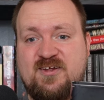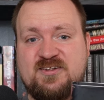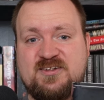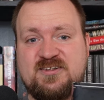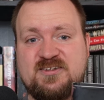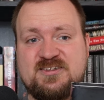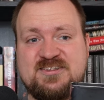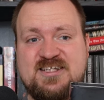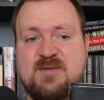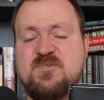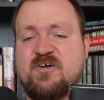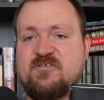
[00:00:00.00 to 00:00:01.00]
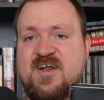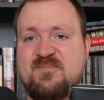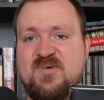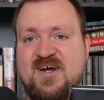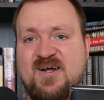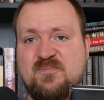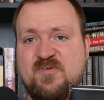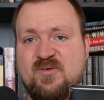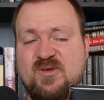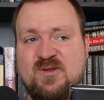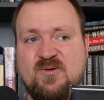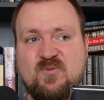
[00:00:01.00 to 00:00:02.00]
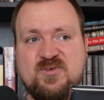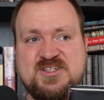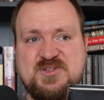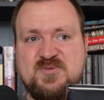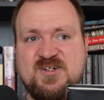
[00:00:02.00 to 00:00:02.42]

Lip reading: a summer wrap-up, which